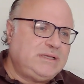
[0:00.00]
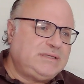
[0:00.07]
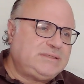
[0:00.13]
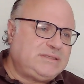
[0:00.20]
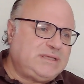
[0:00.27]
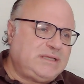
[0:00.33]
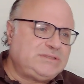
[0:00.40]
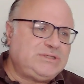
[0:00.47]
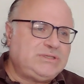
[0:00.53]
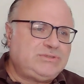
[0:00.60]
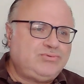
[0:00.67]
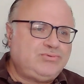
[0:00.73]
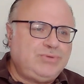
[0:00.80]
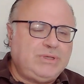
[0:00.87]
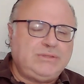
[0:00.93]
such
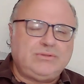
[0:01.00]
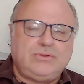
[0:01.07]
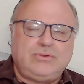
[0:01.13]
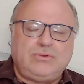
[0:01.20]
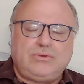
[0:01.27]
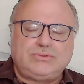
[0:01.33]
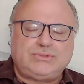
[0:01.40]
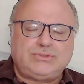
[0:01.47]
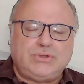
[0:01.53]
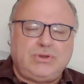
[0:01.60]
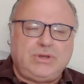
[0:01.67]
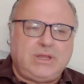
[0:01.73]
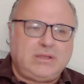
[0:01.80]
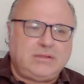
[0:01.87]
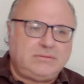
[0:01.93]
as wind or
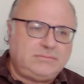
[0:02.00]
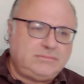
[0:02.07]
solar.